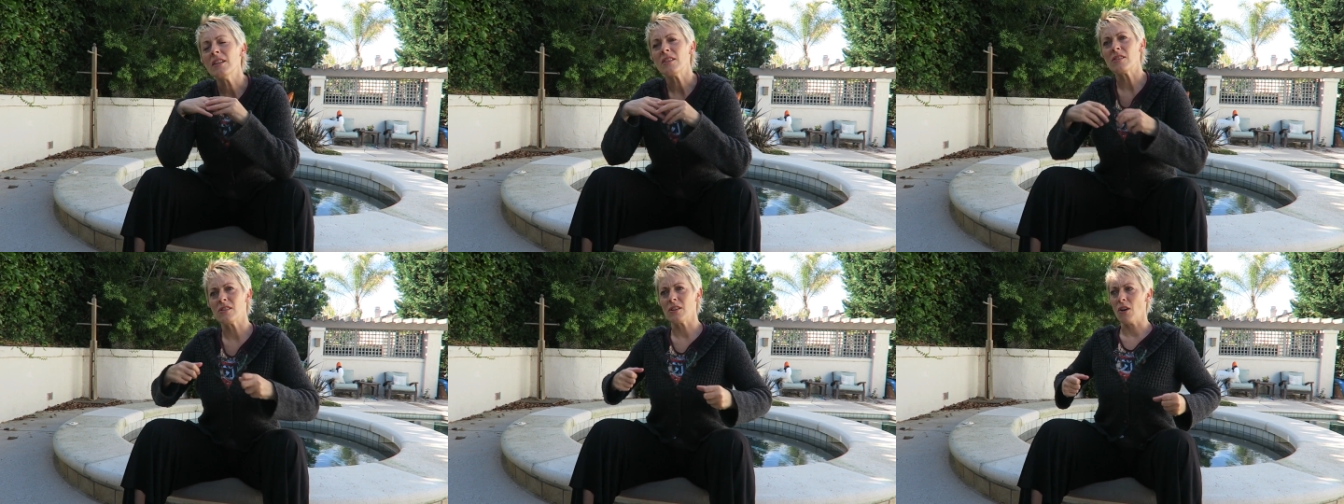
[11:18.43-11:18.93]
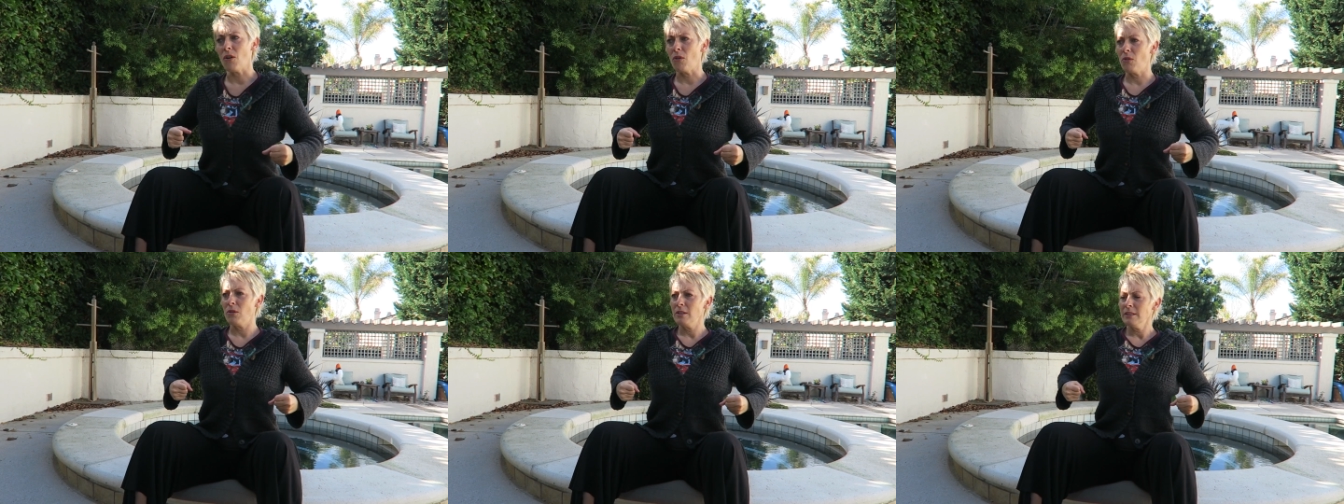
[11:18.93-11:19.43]

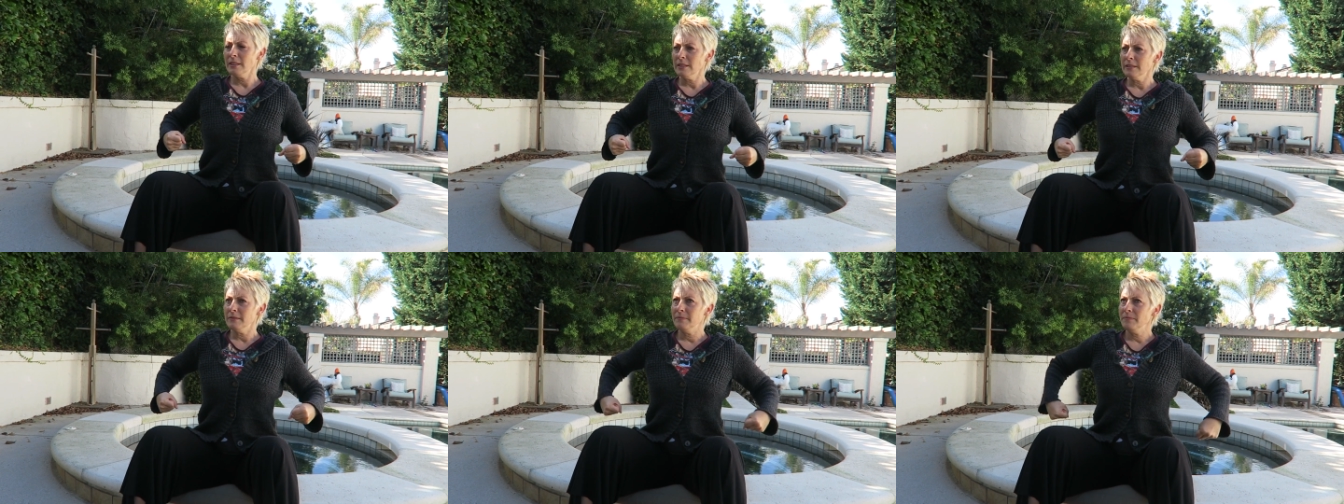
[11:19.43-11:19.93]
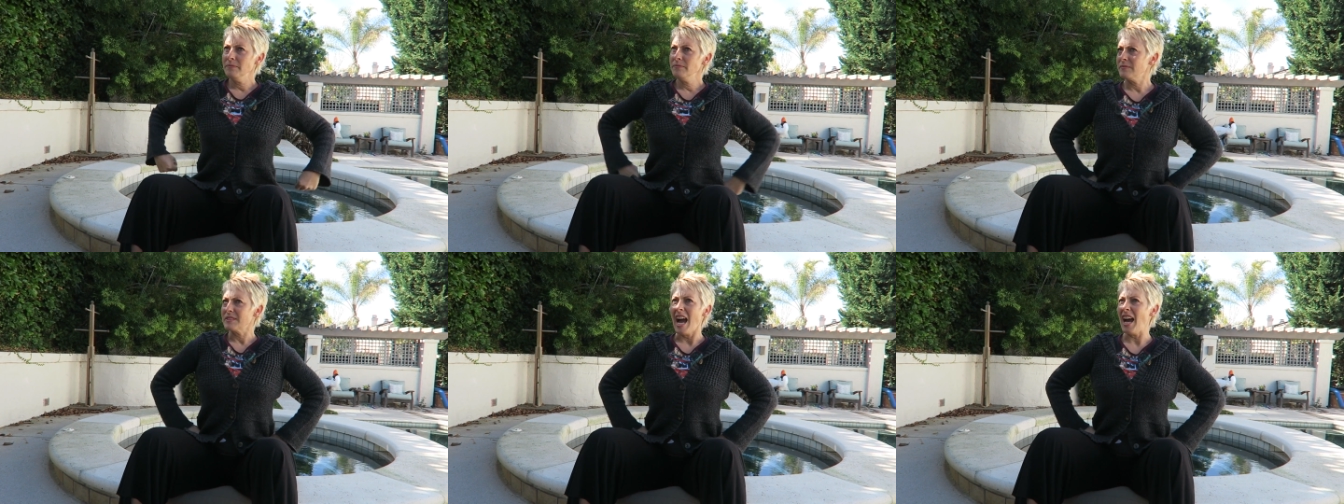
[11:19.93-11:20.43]
so,
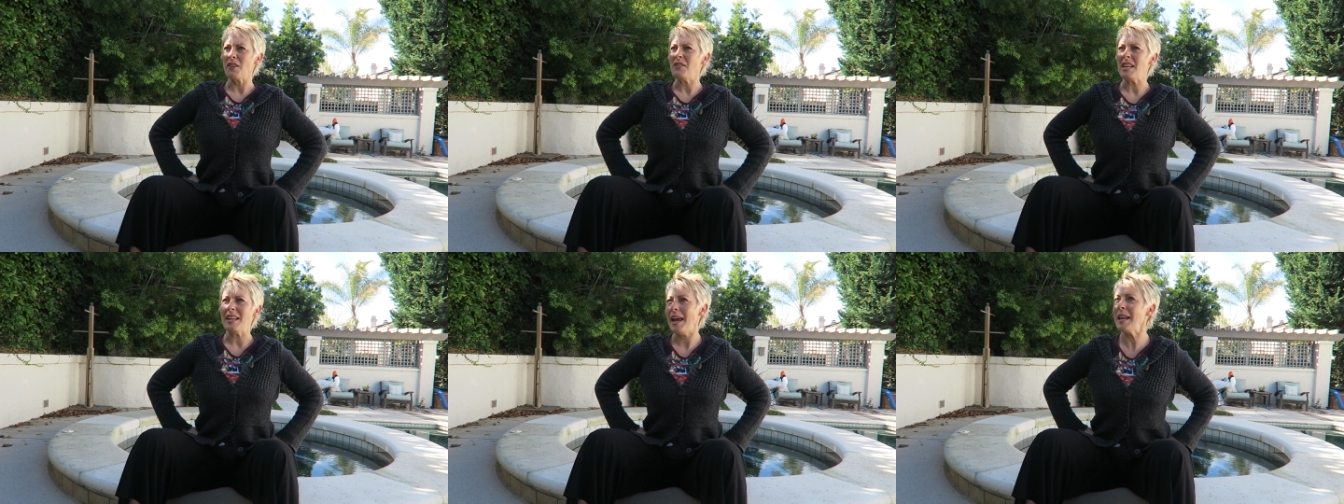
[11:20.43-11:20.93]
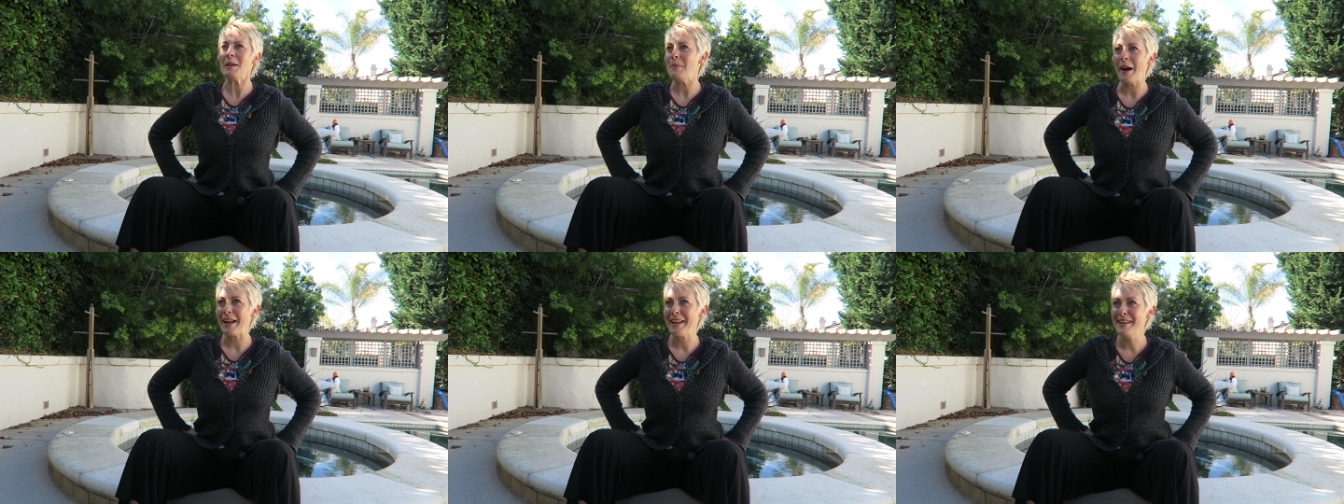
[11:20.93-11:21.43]
I don't need
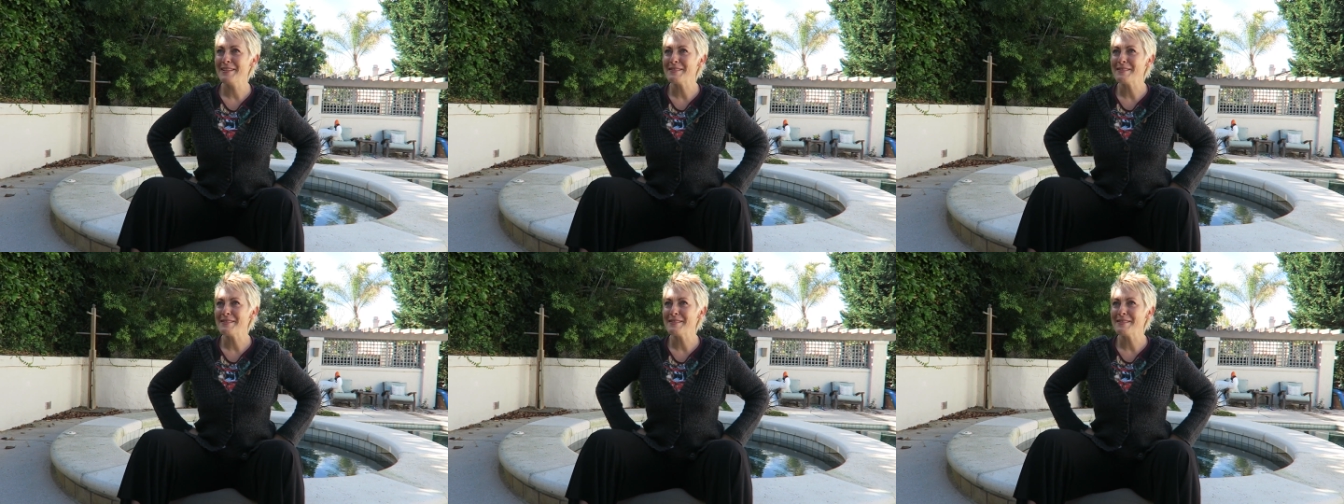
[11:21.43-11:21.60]
anybody,